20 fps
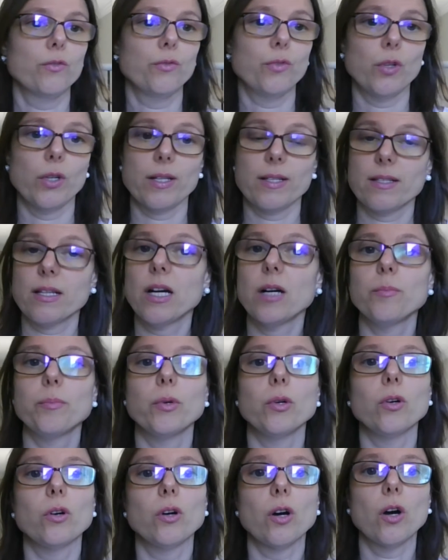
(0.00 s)
For
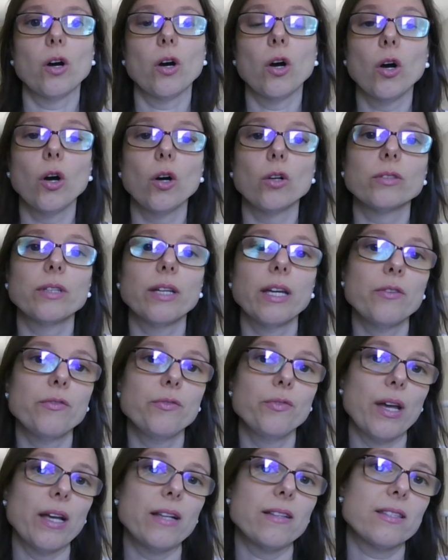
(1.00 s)
example, all the
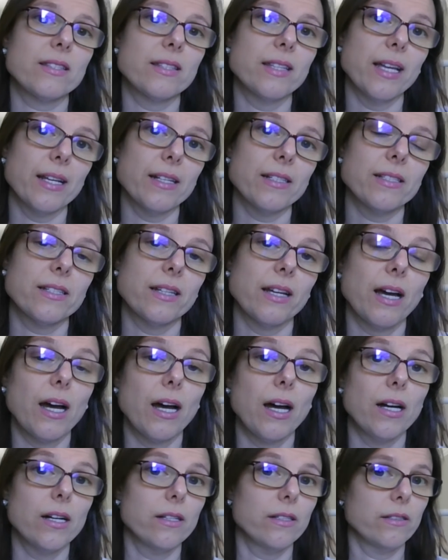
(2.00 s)
events that
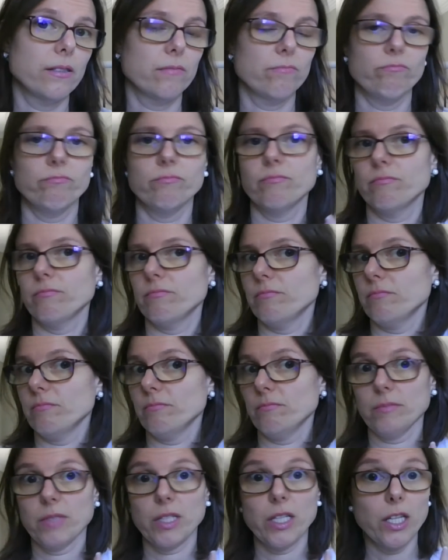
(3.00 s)
are
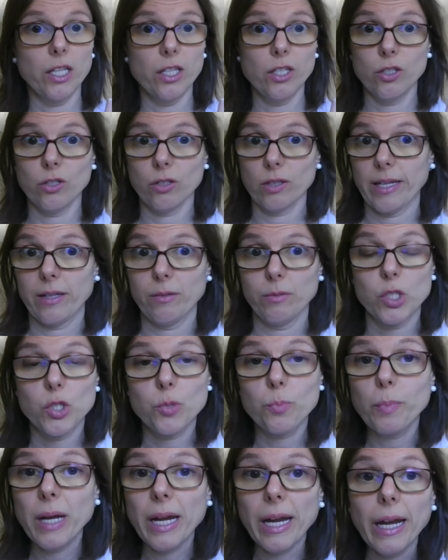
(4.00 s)
in your
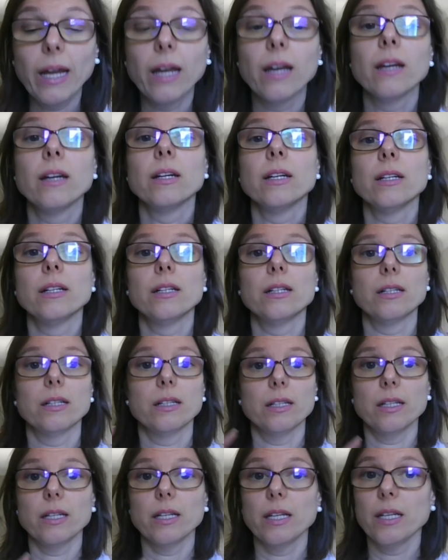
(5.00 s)
language pair,
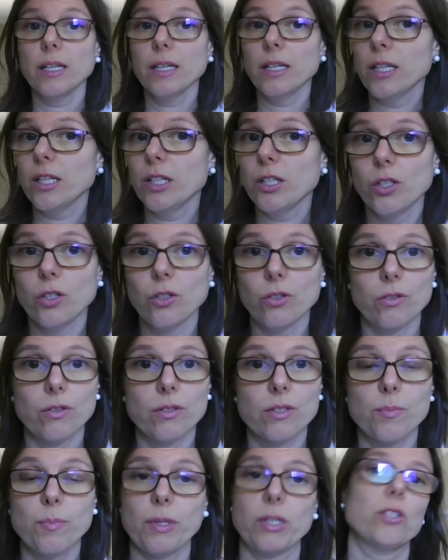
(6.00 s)
in your
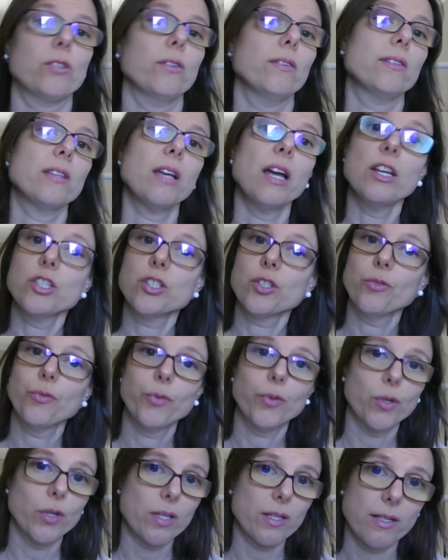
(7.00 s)
specialization,
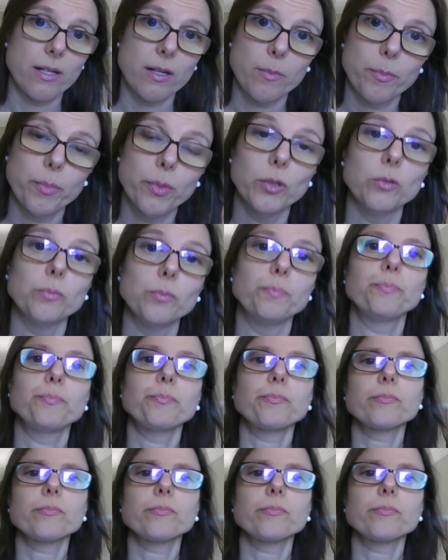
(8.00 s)
for example,